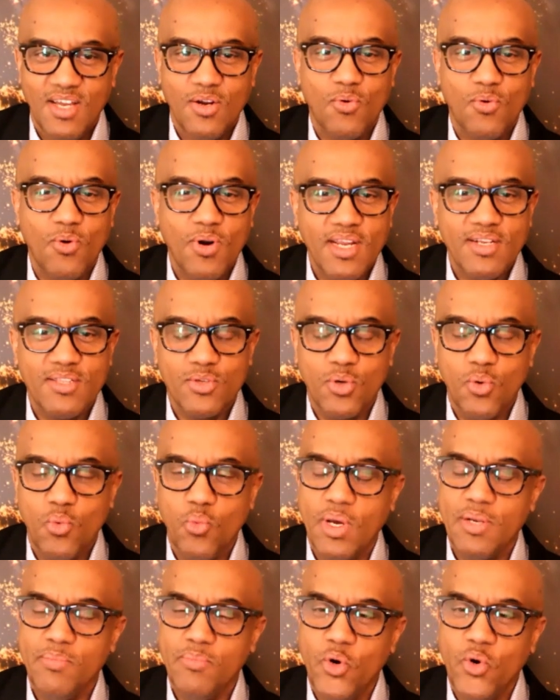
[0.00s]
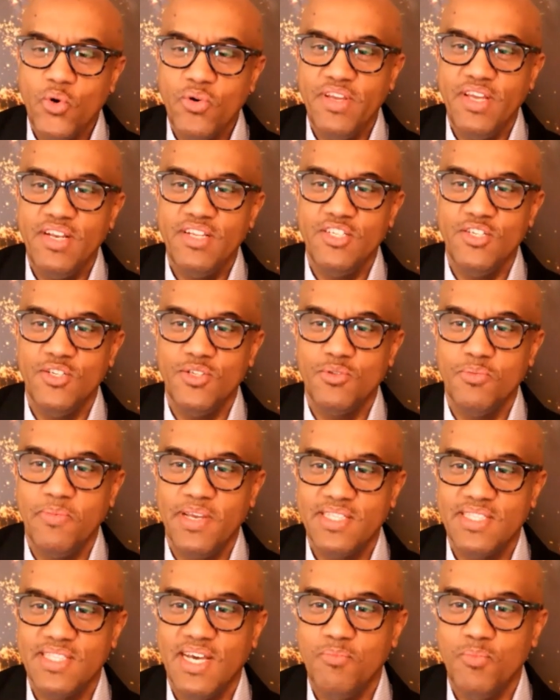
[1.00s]
Right. So what motivated you to
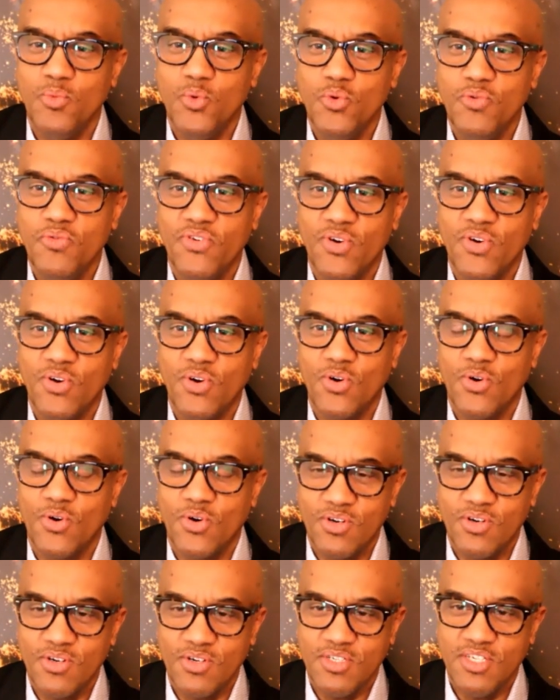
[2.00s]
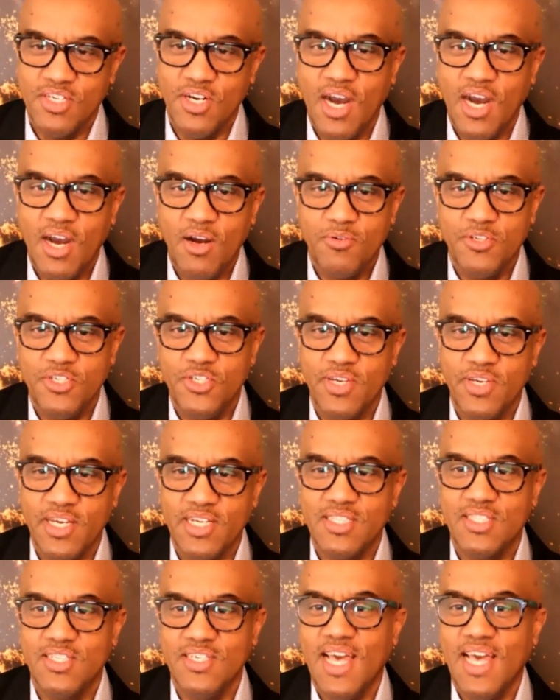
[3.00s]
make that move or, or you know, how did you
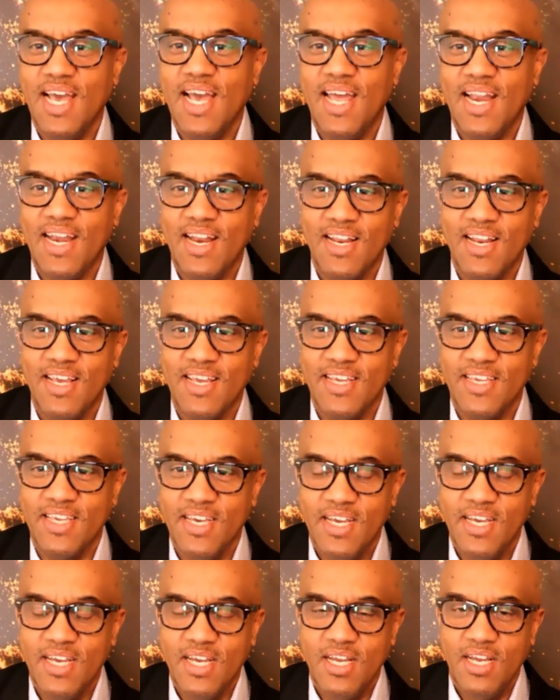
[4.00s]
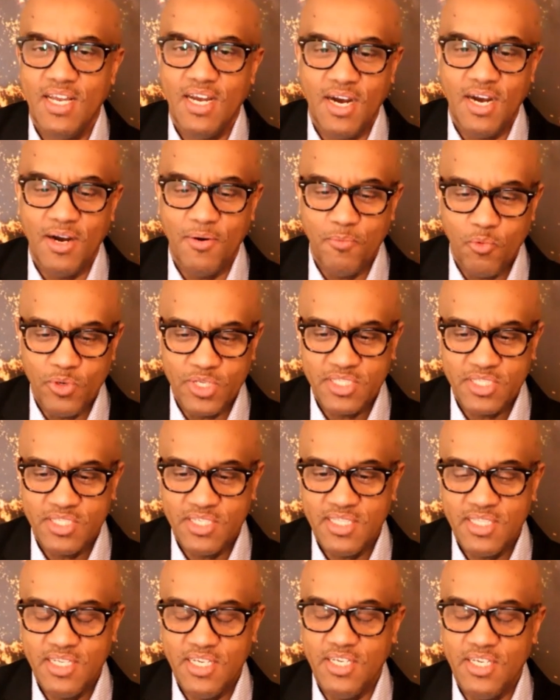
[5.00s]
get to that? Like um, what
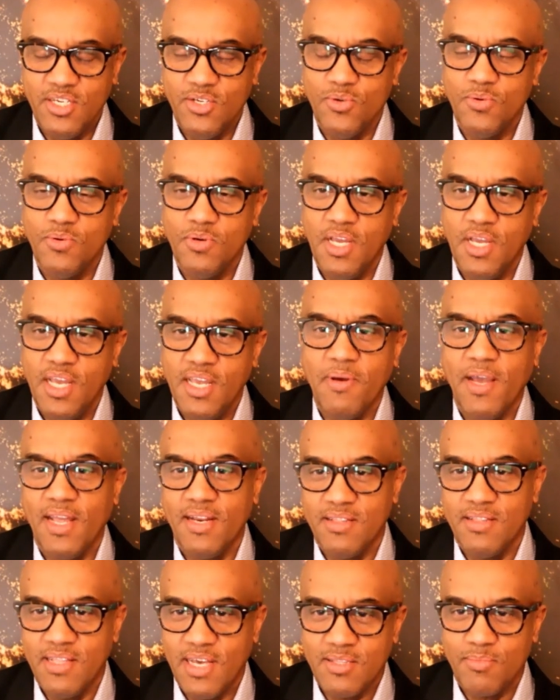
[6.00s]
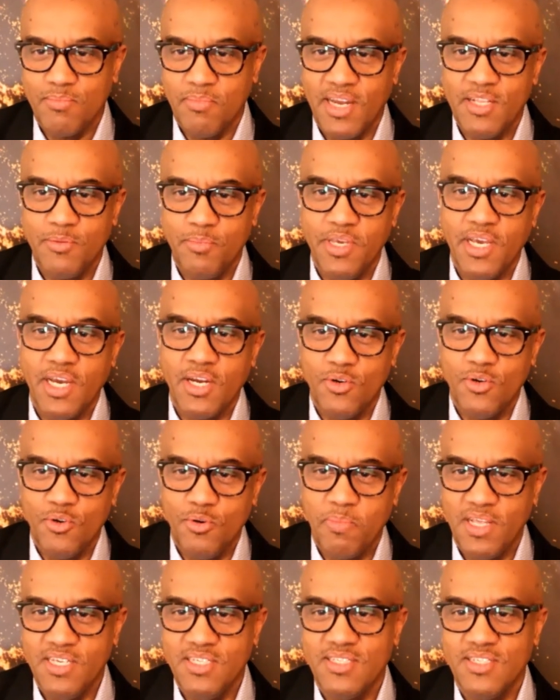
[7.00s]
said to you, hey man, that might be a
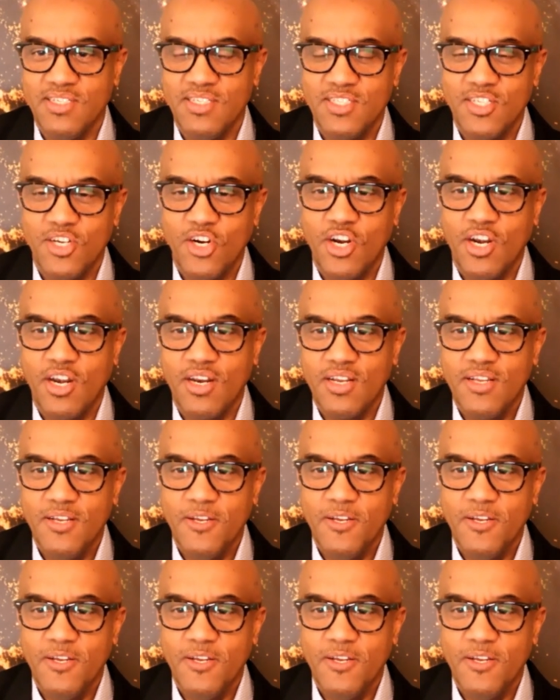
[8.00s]
good place to start?